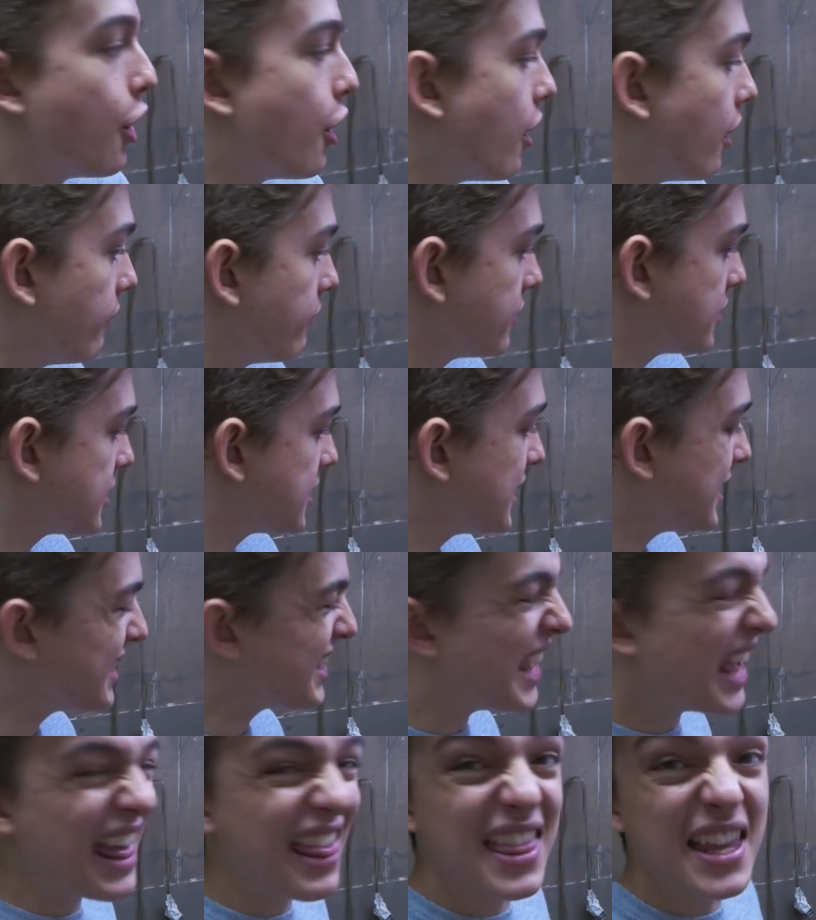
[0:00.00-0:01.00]

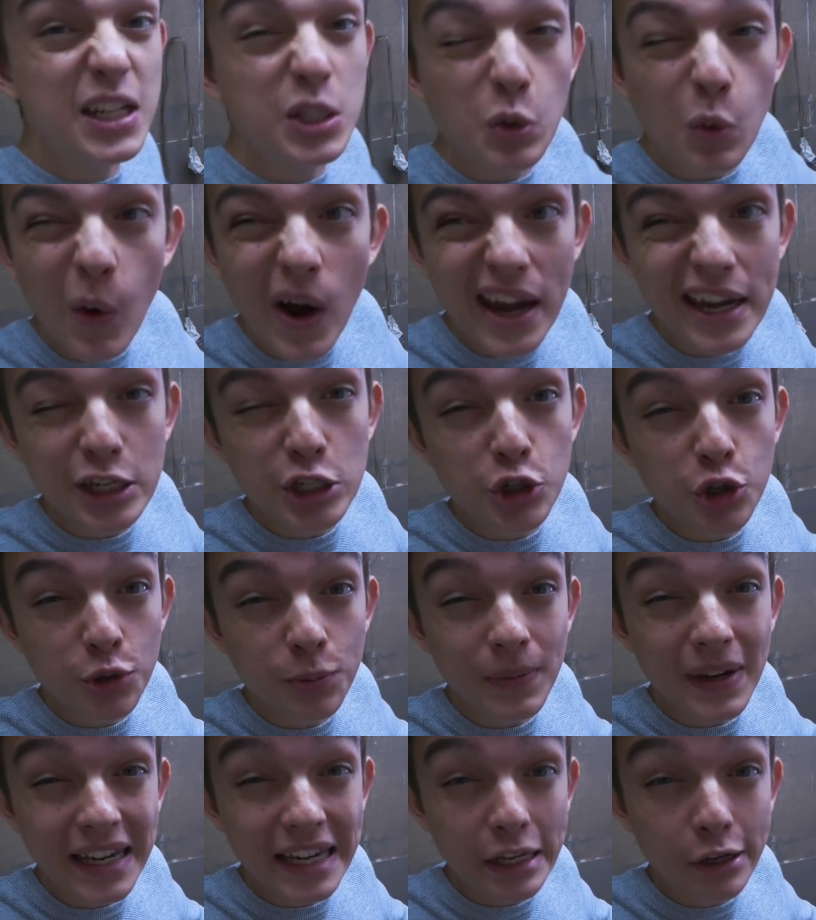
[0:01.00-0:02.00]
Obviously, there's way too
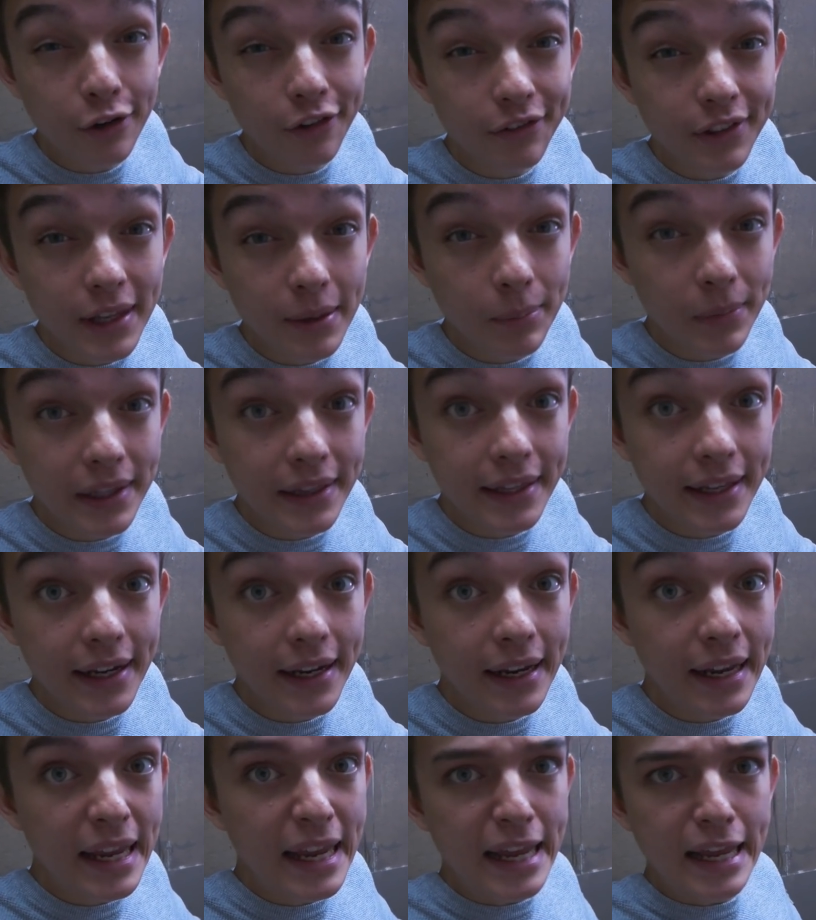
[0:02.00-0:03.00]
many of them in
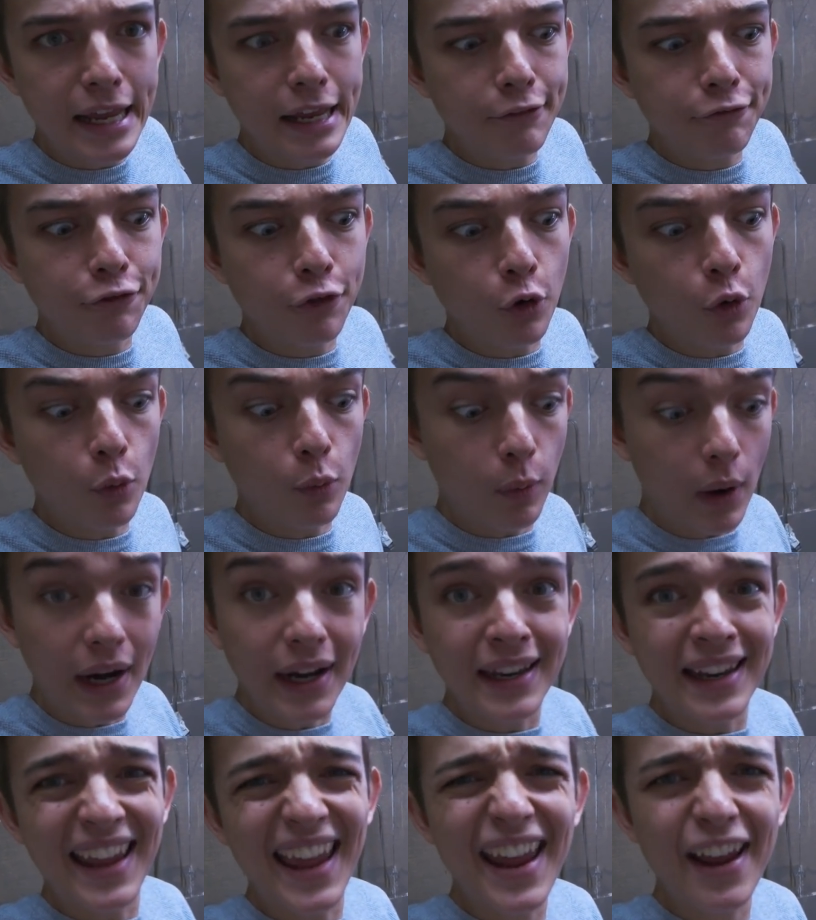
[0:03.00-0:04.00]
there for
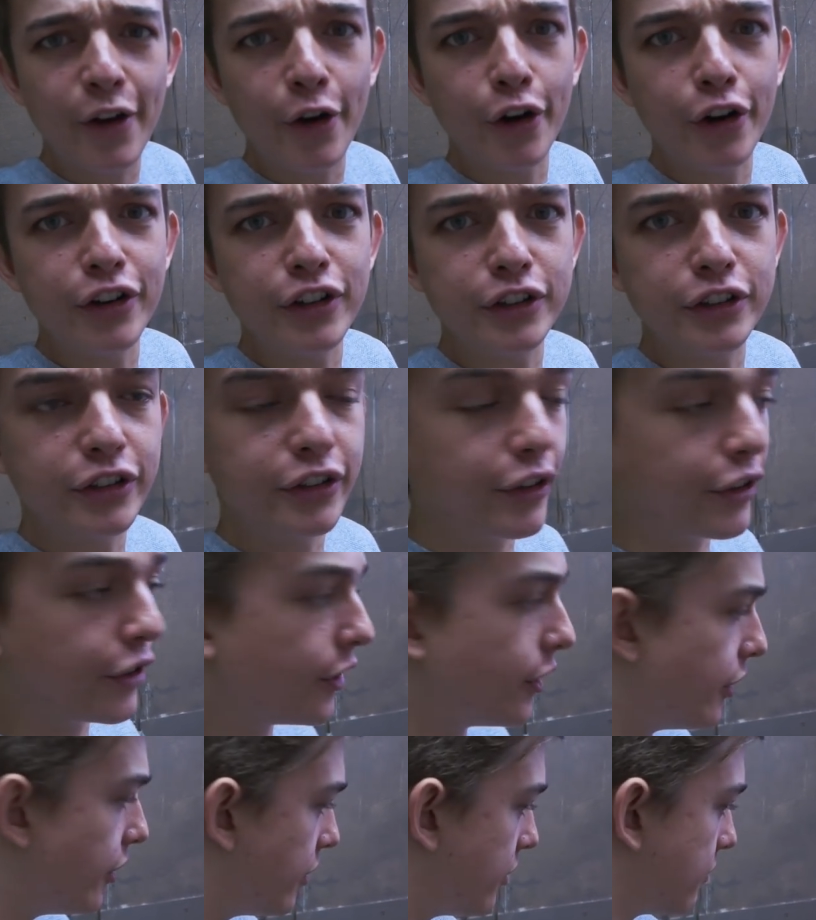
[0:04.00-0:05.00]
one gecko,
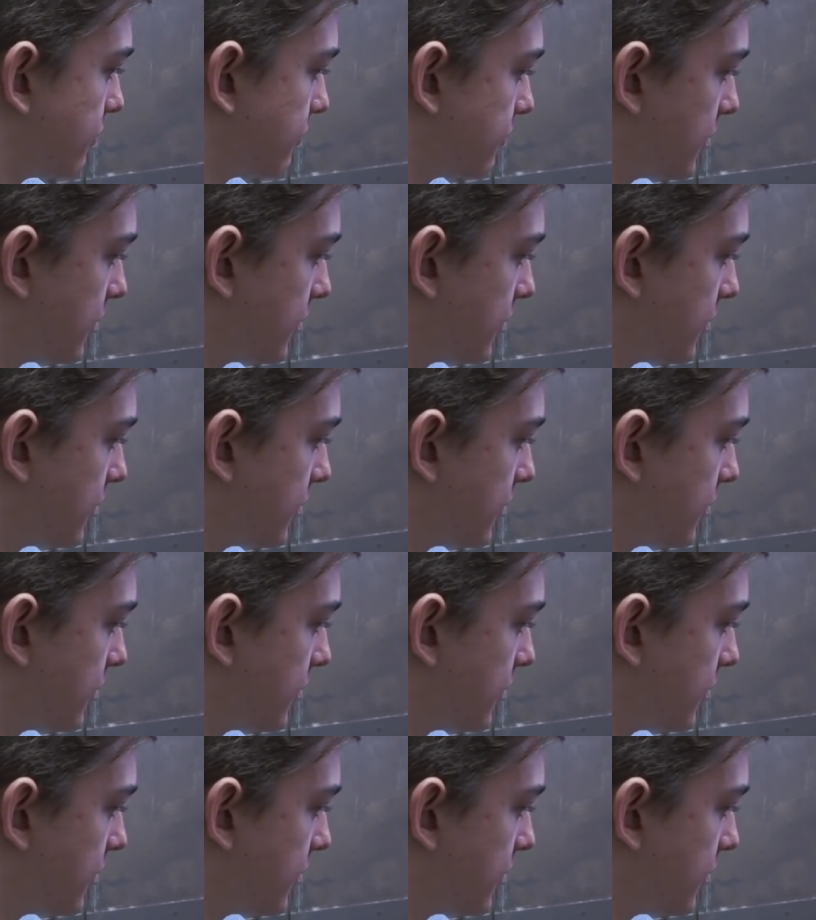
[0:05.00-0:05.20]
so